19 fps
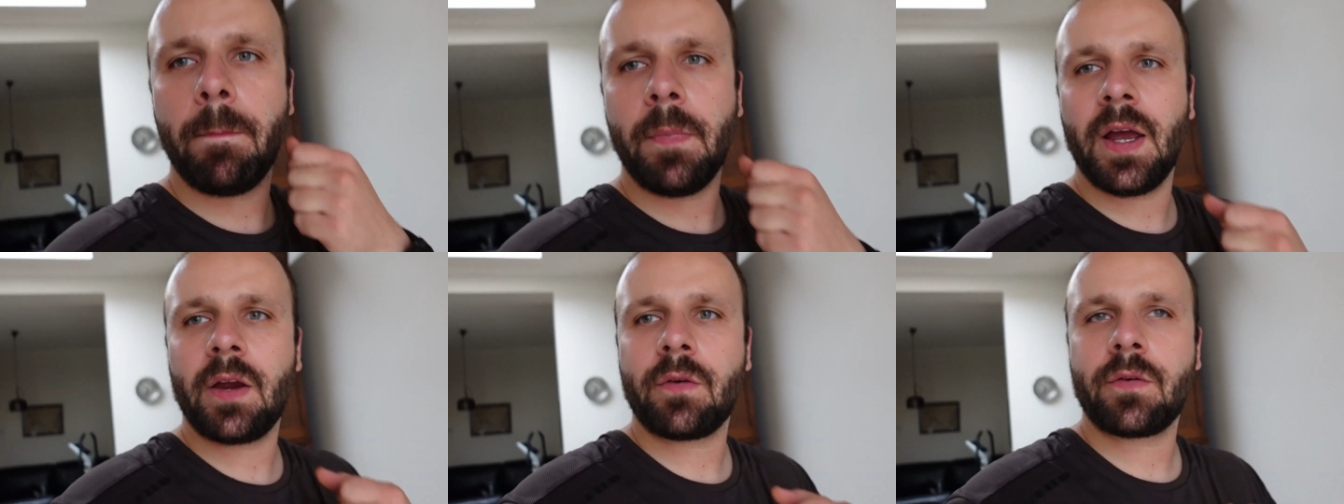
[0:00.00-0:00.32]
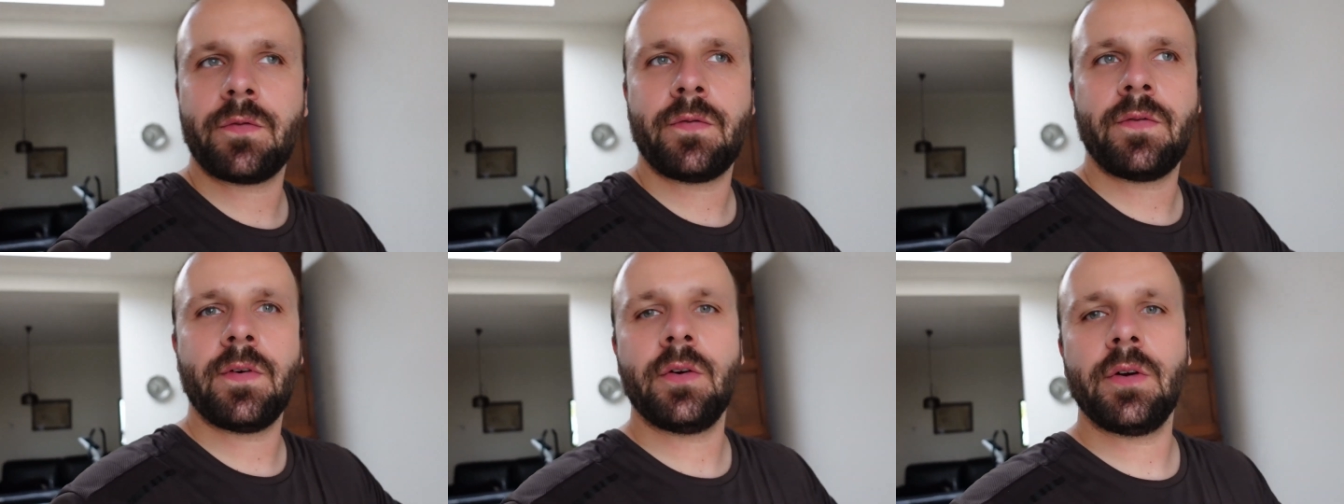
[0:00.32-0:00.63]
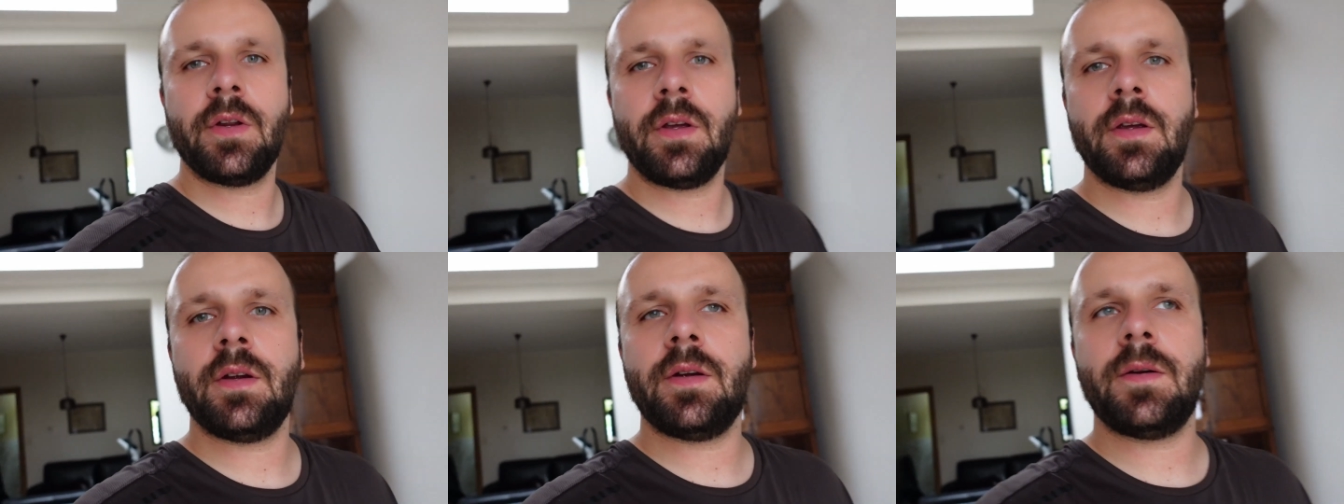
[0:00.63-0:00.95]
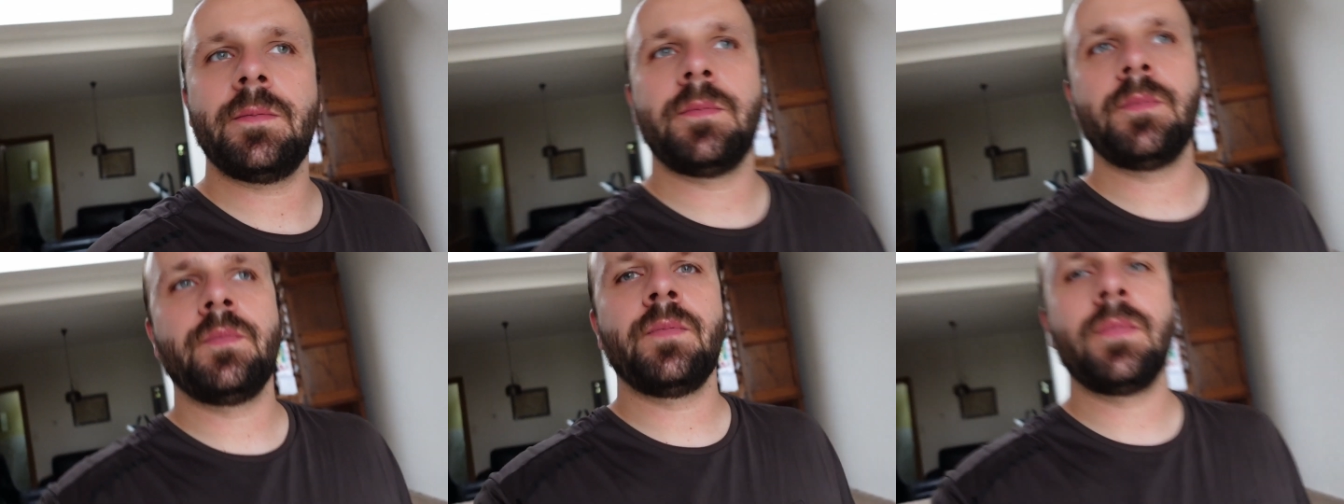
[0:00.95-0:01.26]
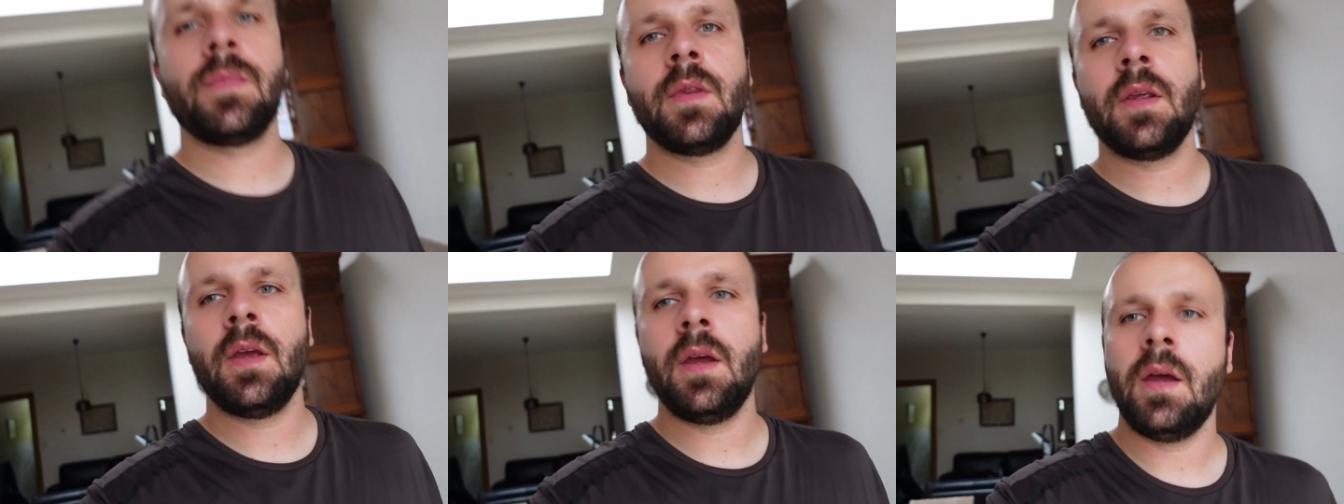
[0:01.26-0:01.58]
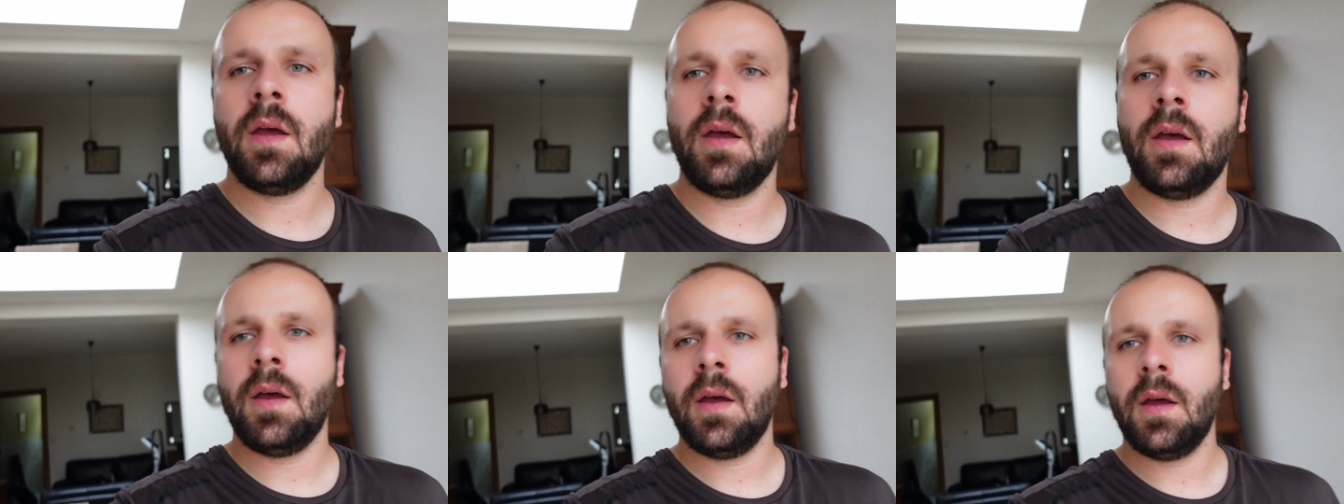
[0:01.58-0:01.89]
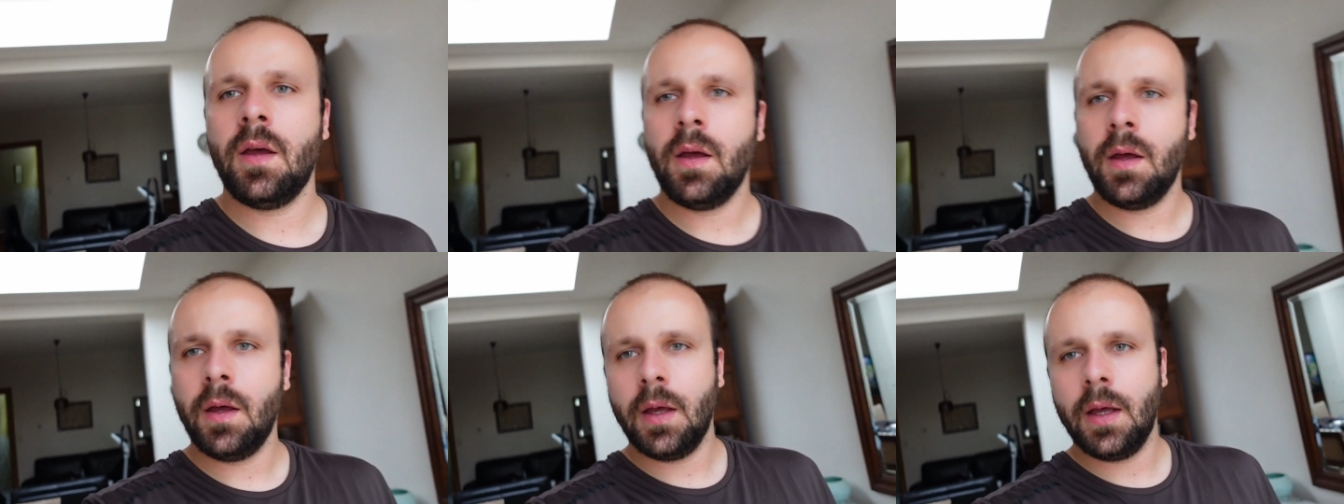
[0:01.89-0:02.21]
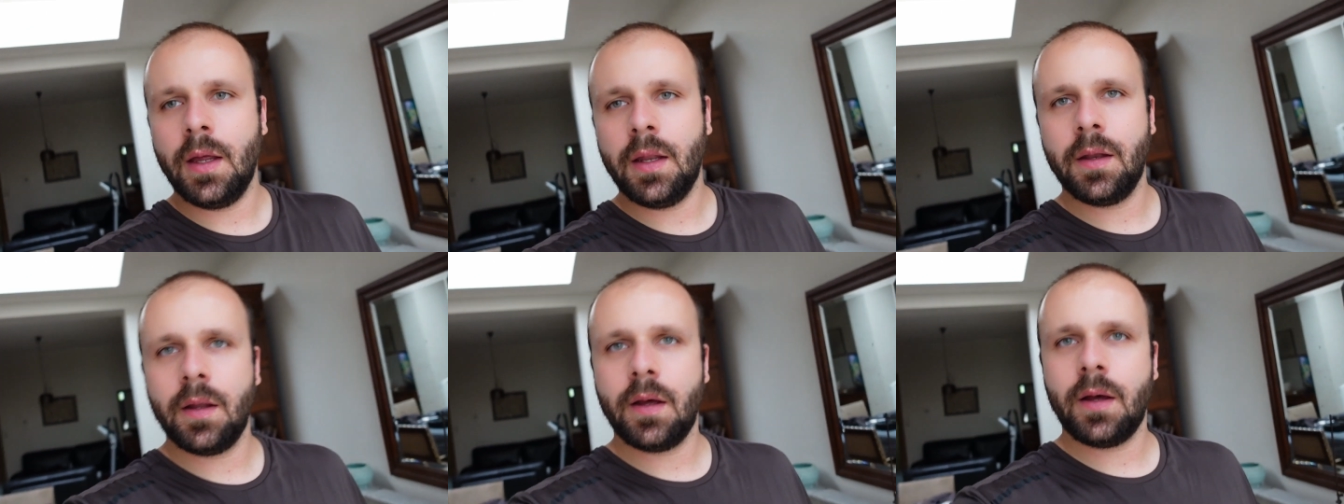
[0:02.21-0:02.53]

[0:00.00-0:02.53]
microphone here, and